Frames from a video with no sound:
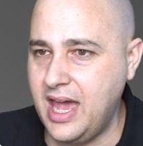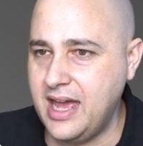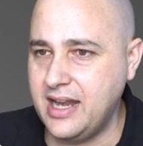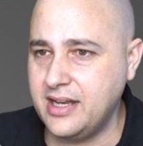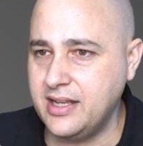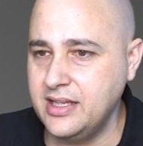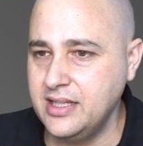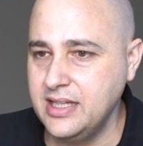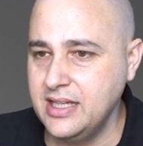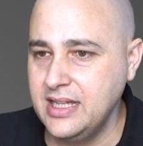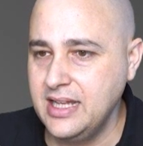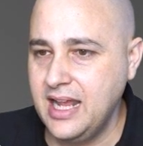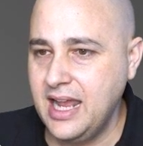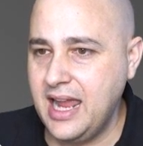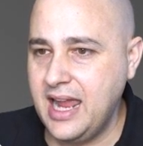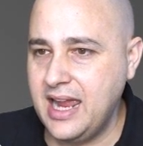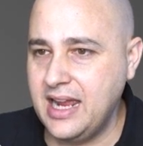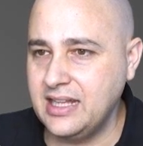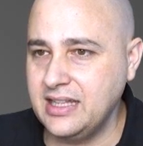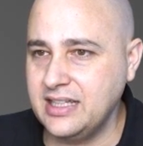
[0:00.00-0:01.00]
that.
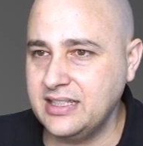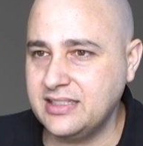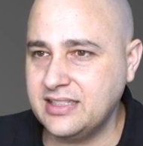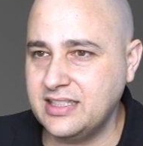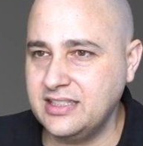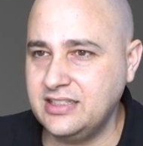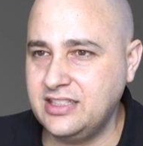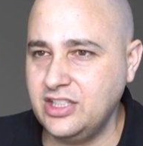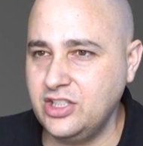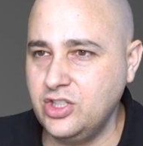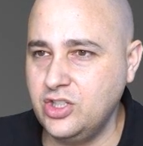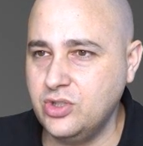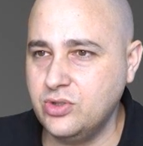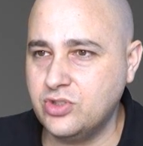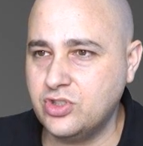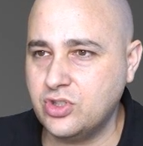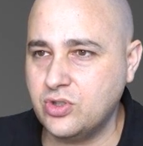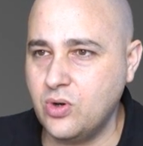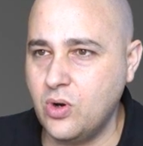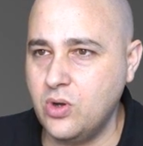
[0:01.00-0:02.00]
And let's continue
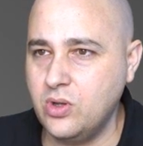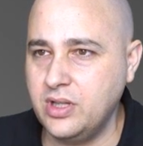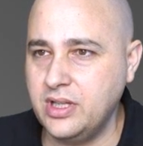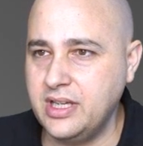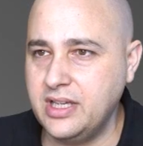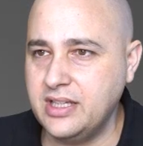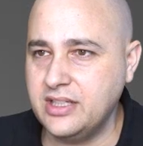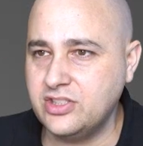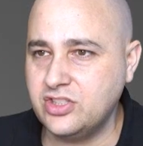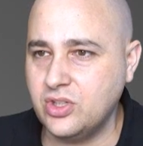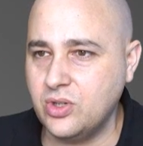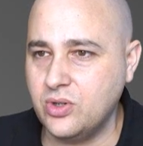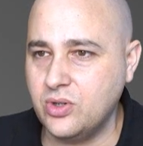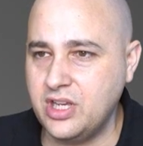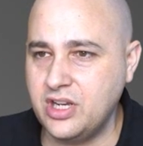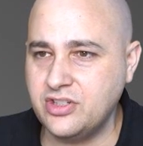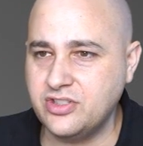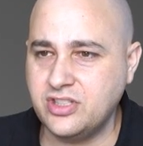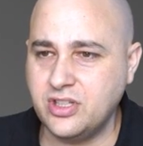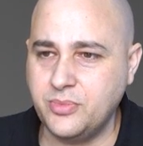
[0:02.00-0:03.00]
scrolling. So
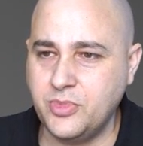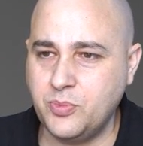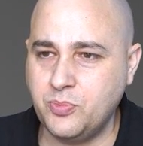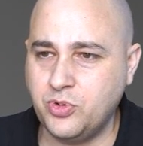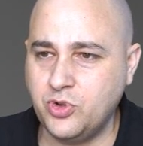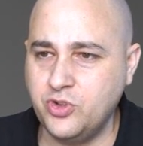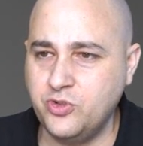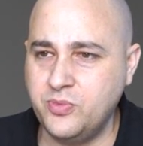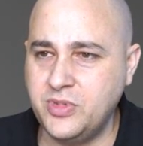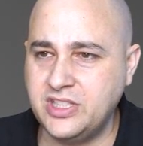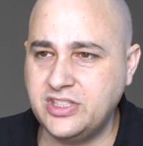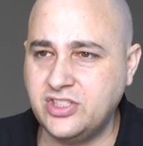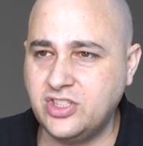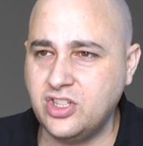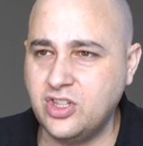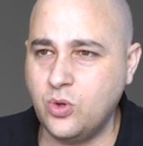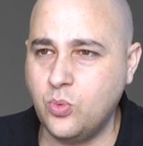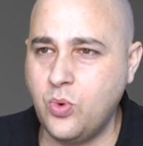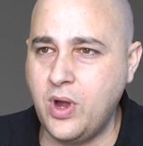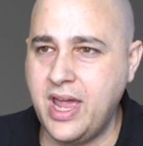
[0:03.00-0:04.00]
there's some improvements
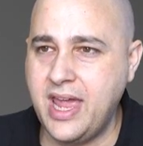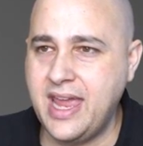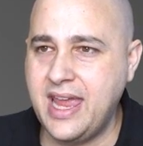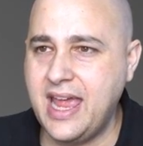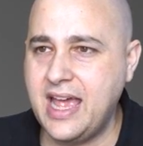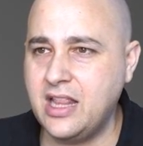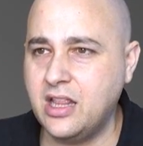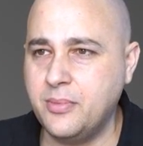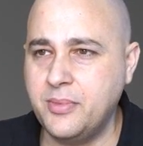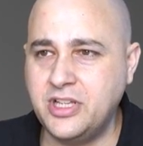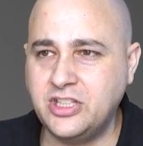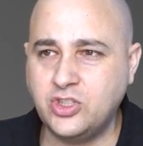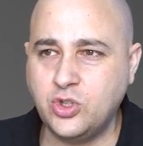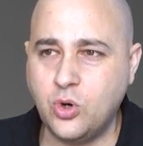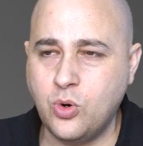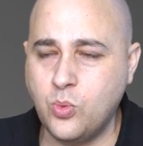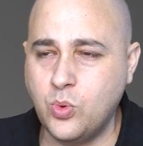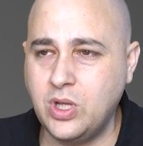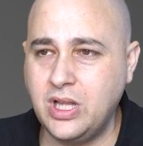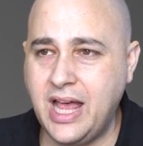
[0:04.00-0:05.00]
to the way
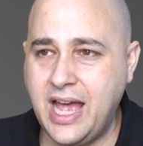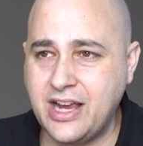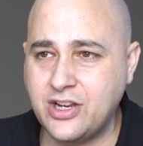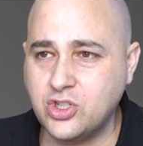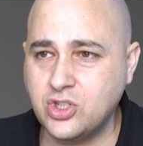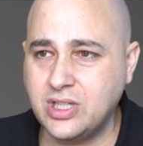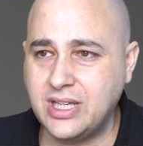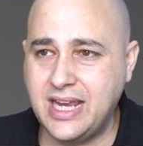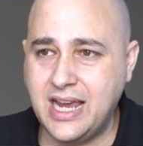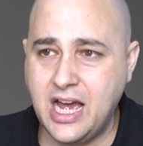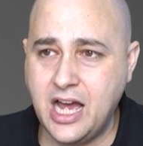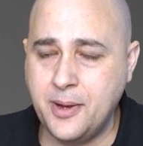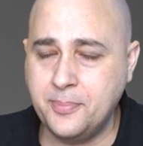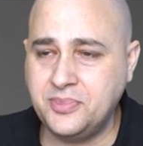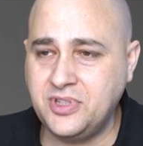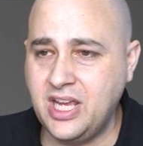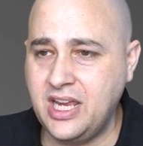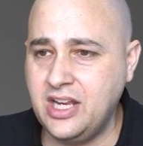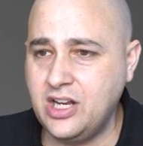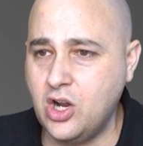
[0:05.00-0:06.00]
Elementor will actually
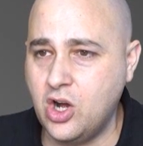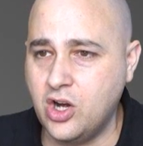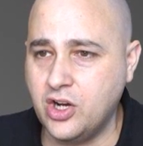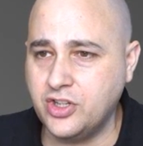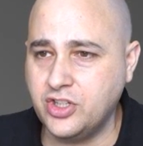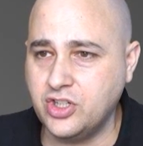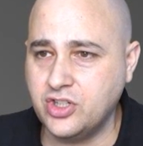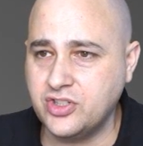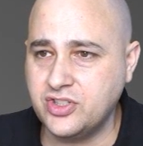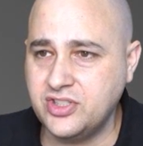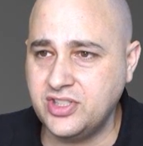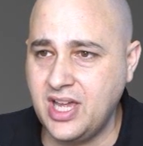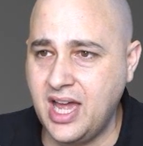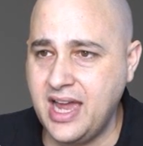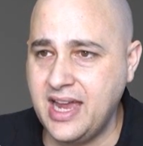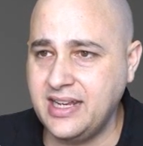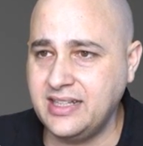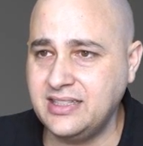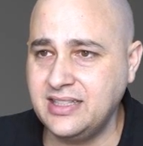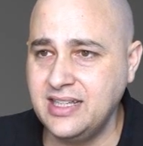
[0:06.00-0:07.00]
update on your
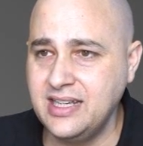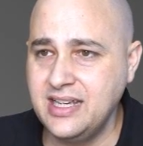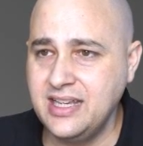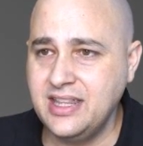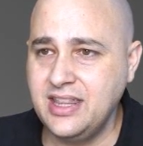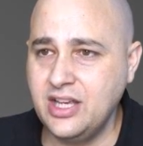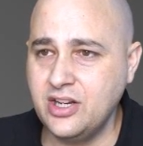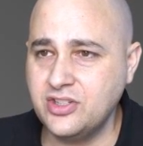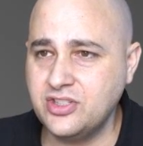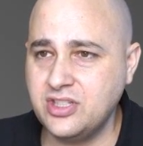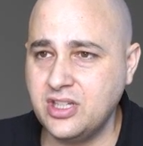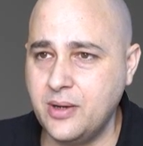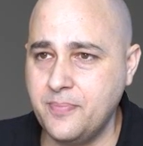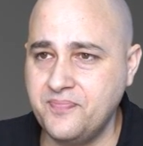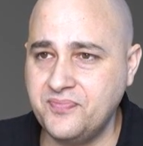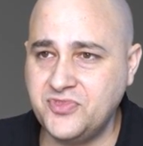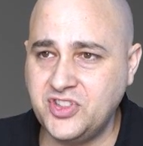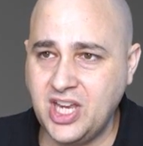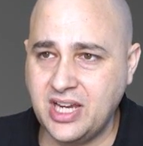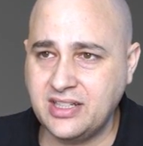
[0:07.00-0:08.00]
site. There's
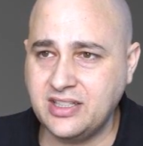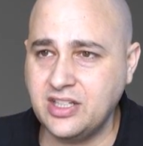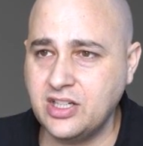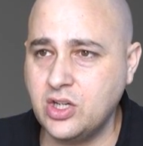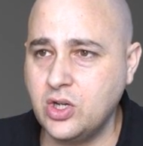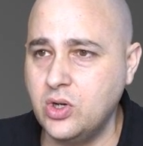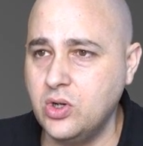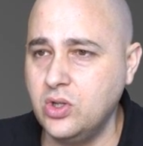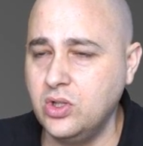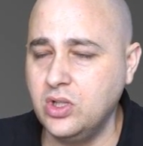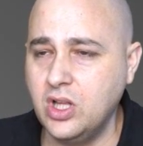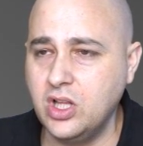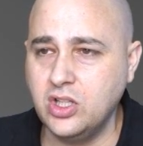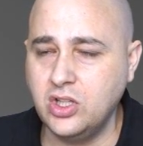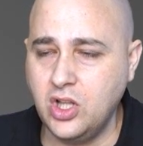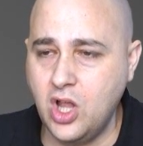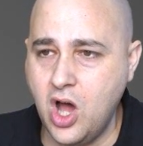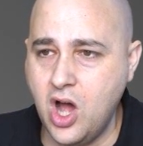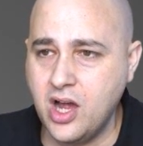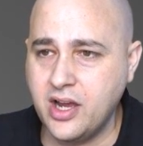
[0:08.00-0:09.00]
some technical
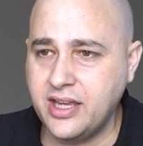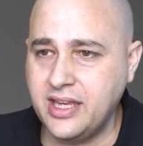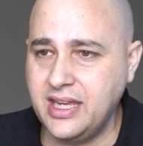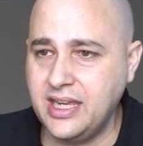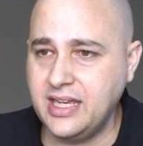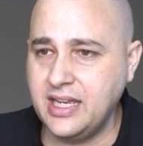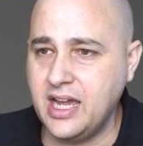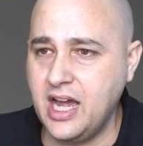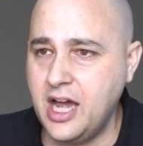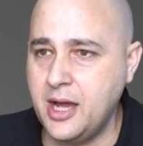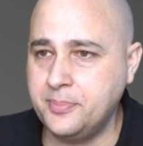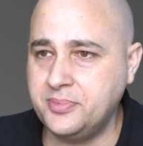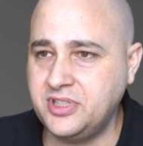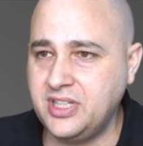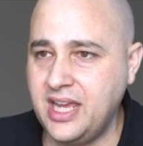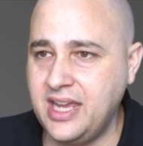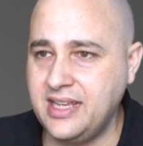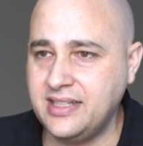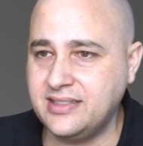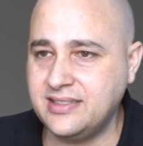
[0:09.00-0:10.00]
logging
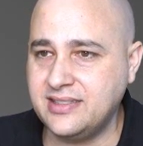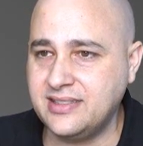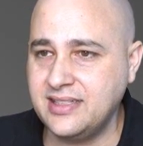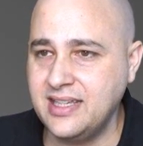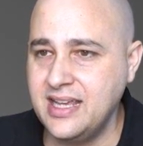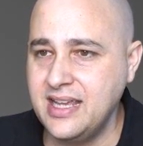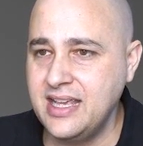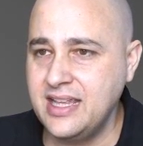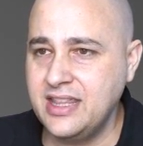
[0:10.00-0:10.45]
updates.